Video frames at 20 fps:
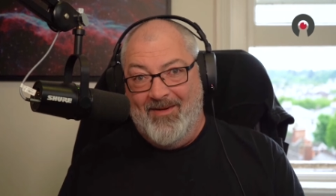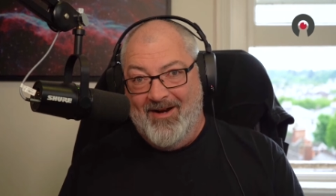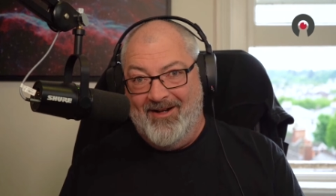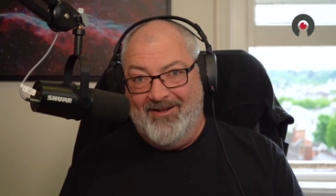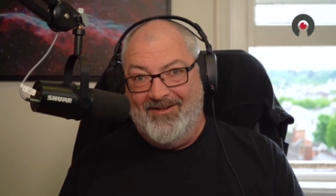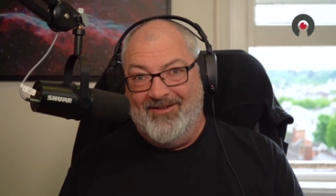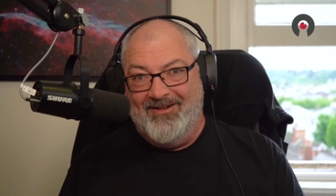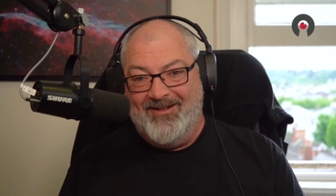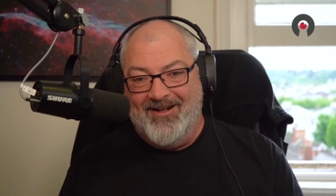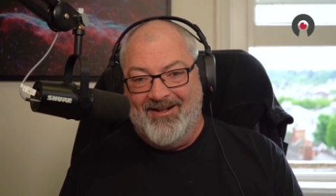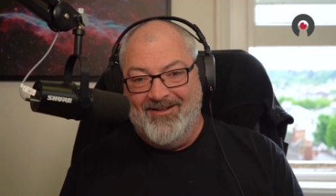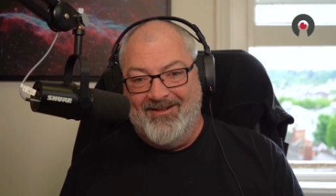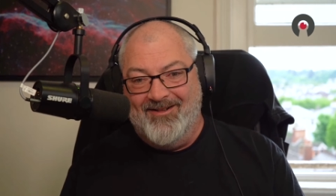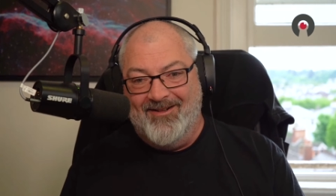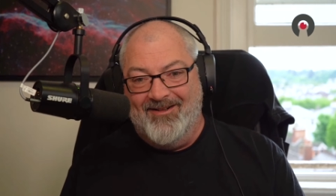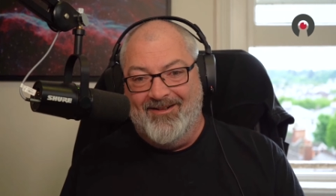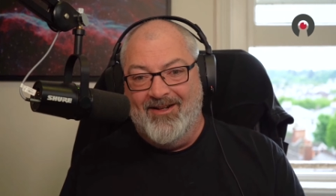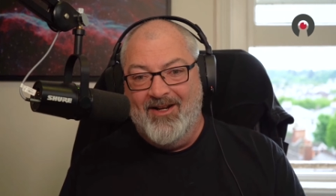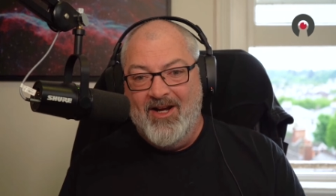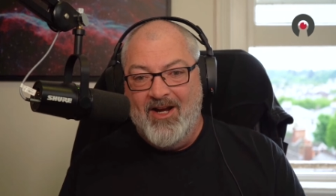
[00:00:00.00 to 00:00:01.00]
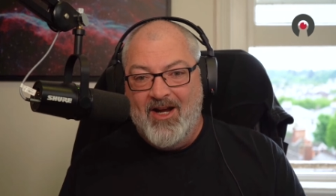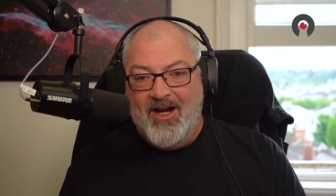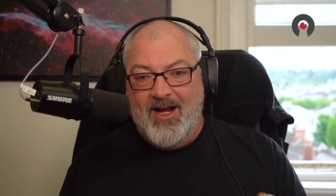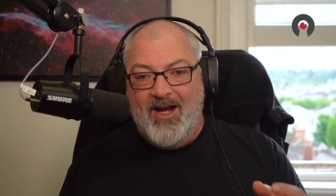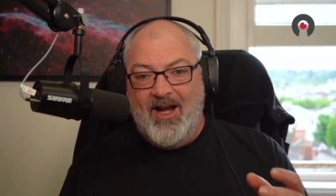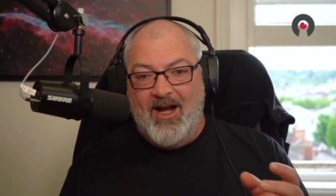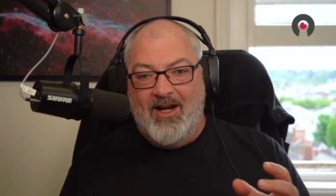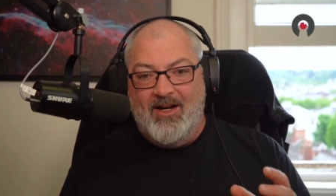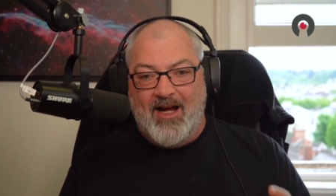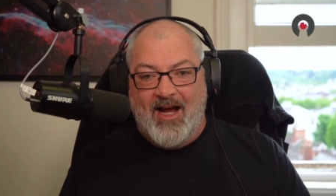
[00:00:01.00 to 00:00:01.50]
made redundant
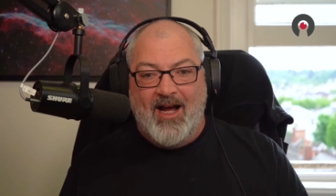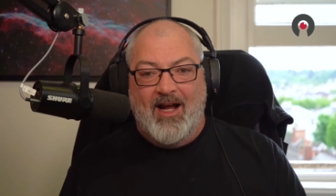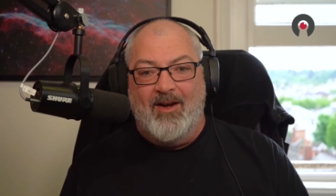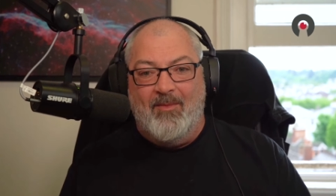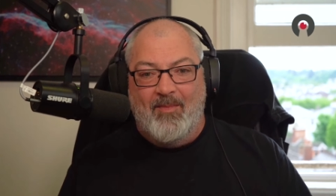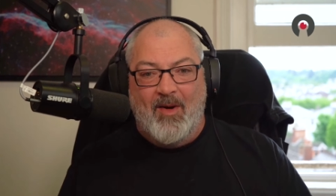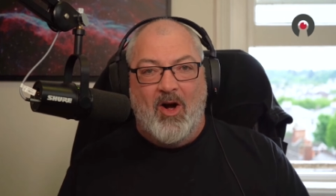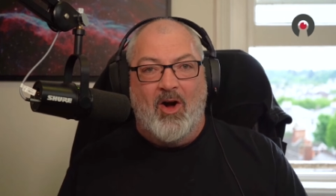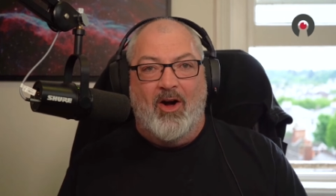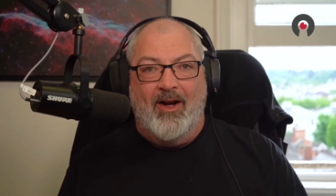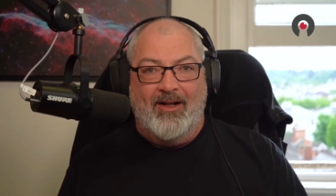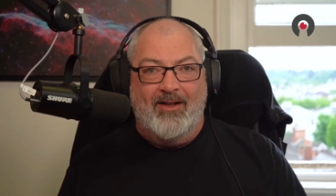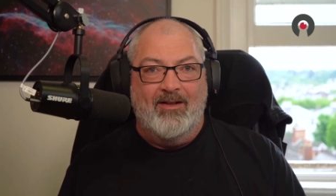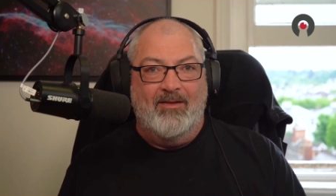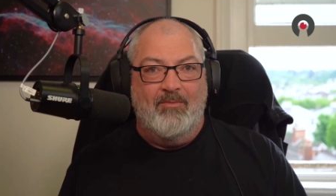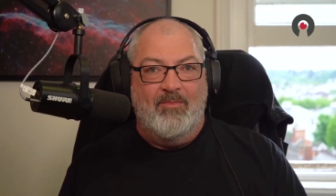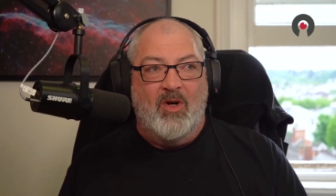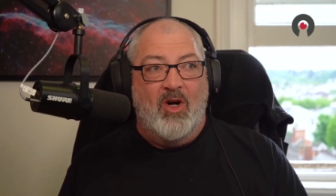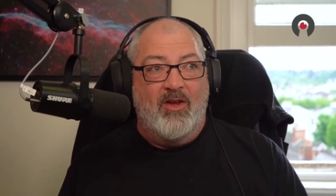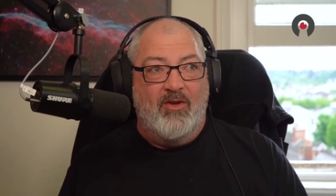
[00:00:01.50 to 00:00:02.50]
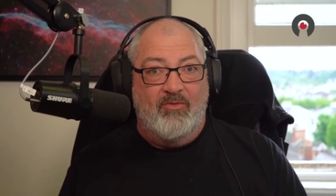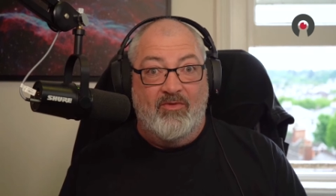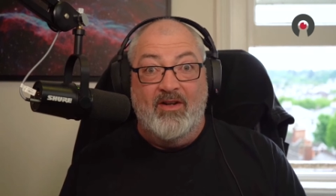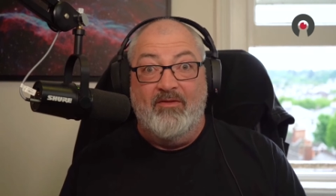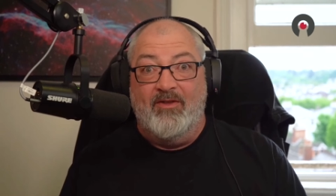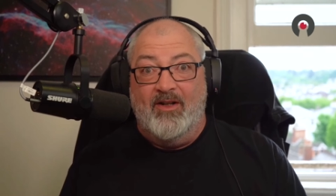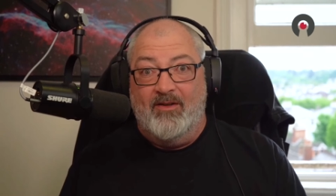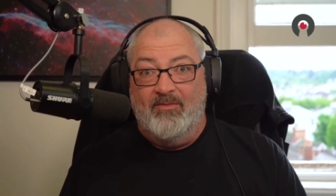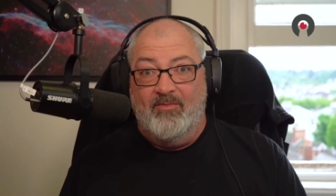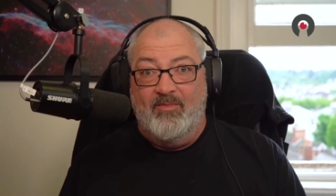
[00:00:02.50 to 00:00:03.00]
and had a pint by the
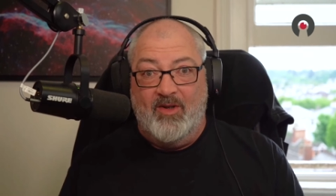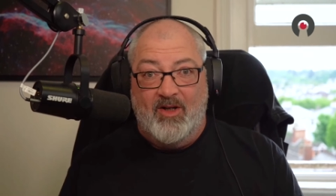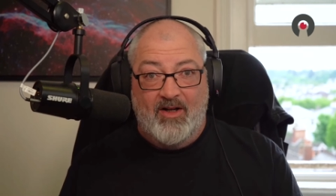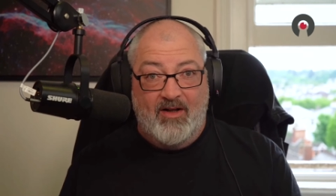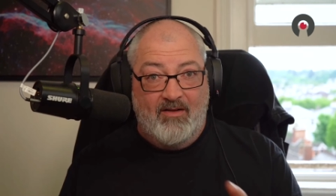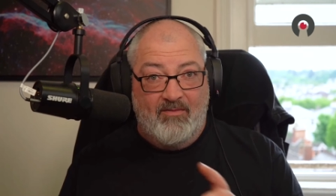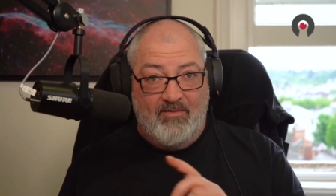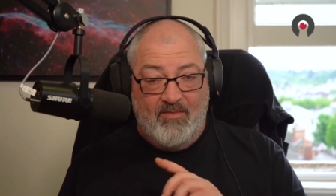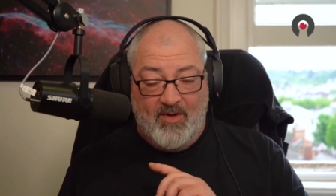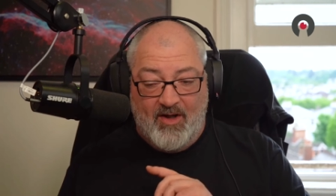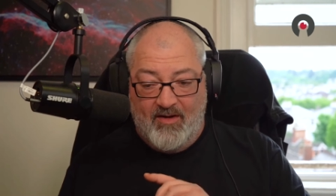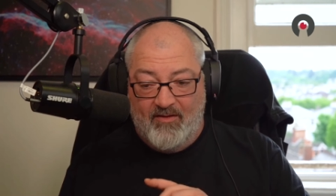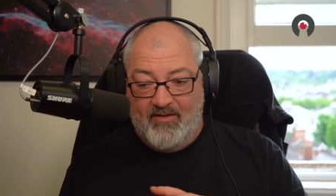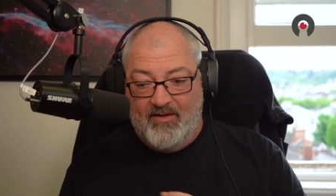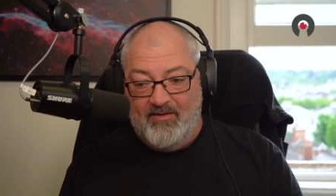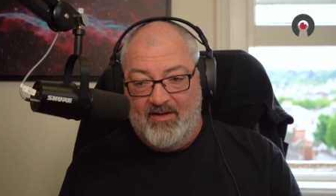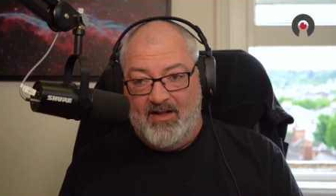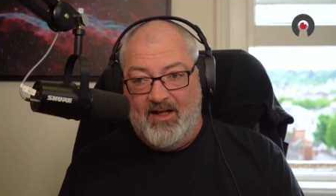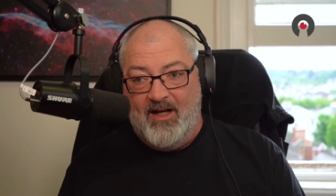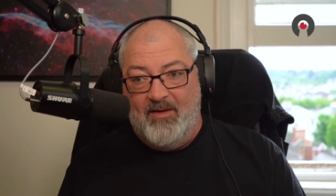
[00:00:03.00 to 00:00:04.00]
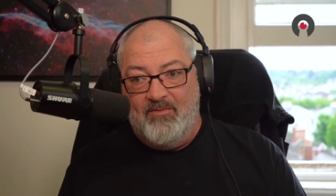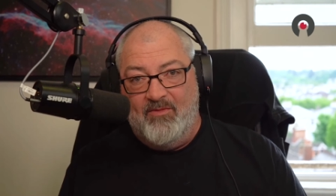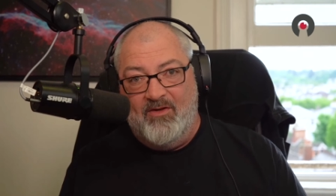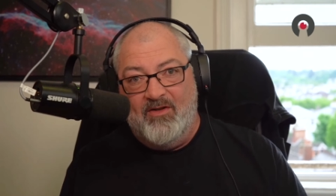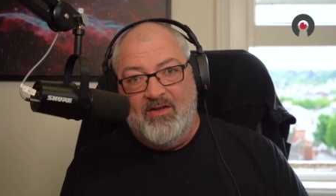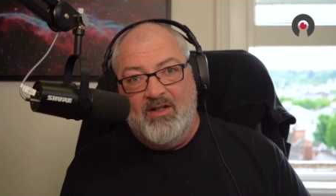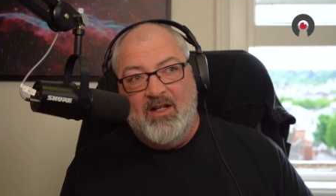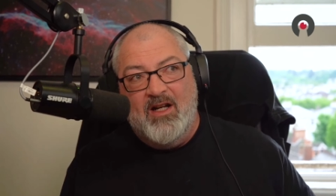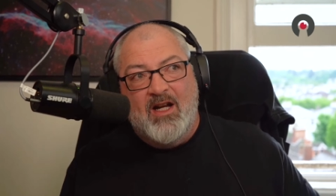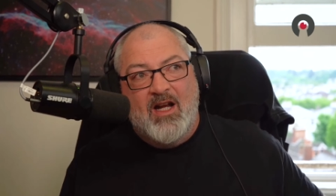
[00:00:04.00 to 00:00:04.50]
river, by, by the River
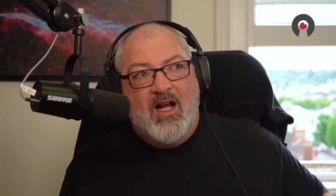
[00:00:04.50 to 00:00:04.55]
Thames.